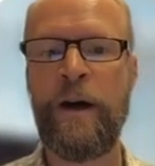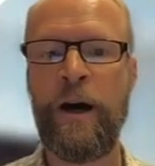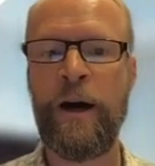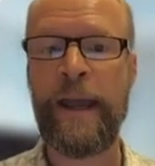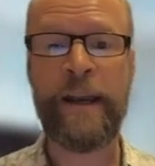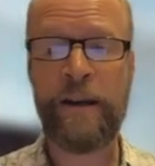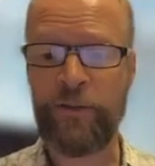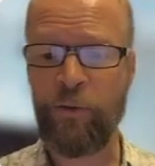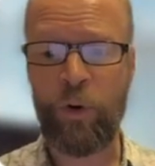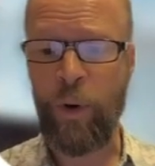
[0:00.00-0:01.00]
And it
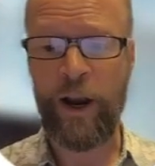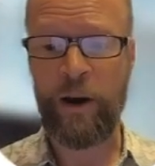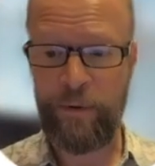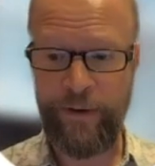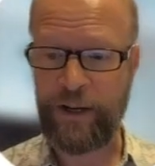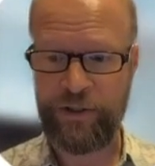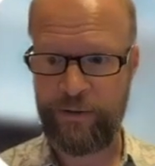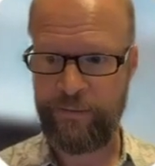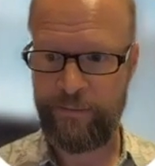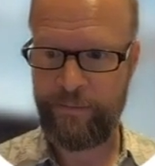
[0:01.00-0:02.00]
doesn't require
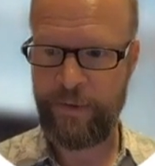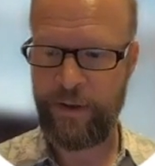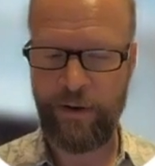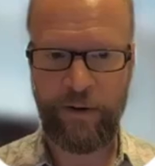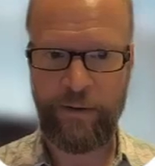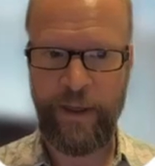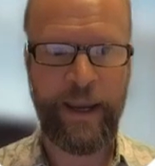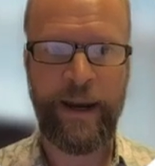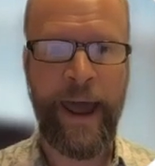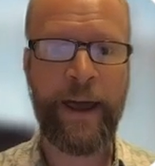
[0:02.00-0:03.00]
perfection. They
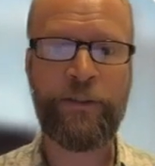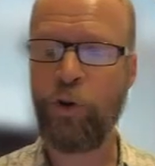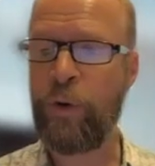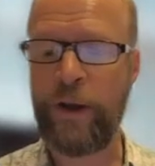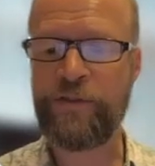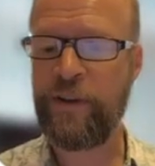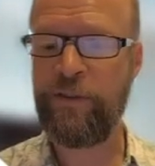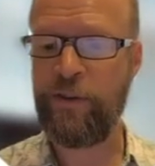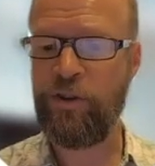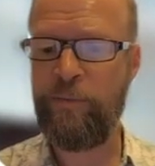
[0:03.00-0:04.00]
can ask you
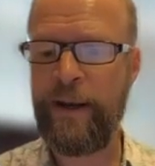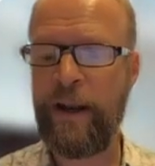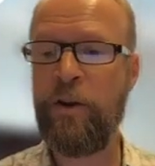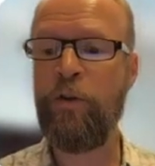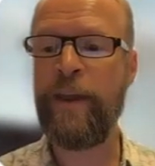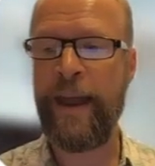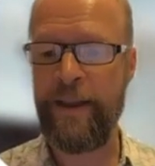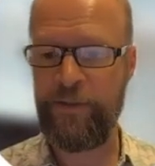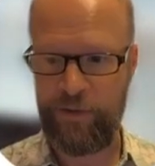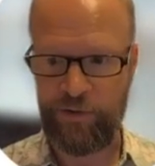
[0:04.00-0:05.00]
questions and you may not know the
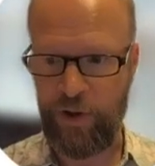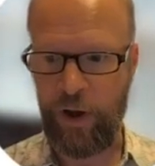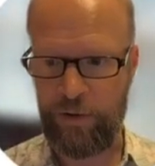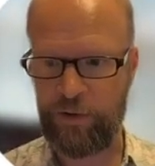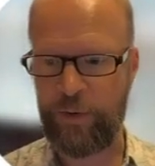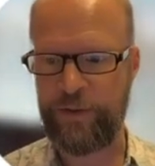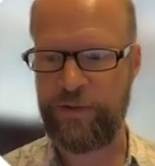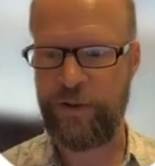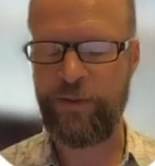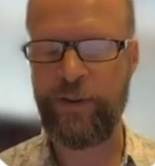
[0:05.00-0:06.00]
answers to all those
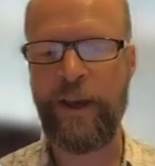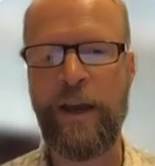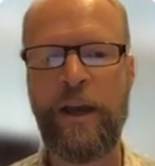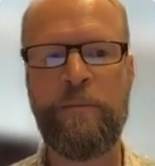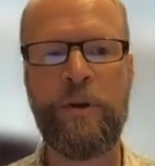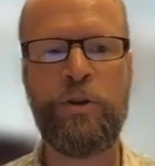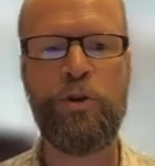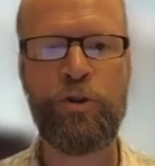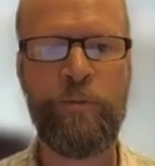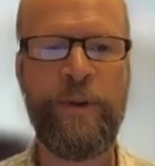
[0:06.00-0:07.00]
questions, but
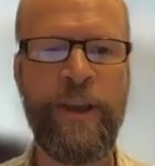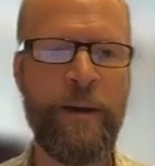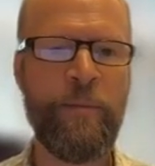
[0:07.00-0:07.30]
you should be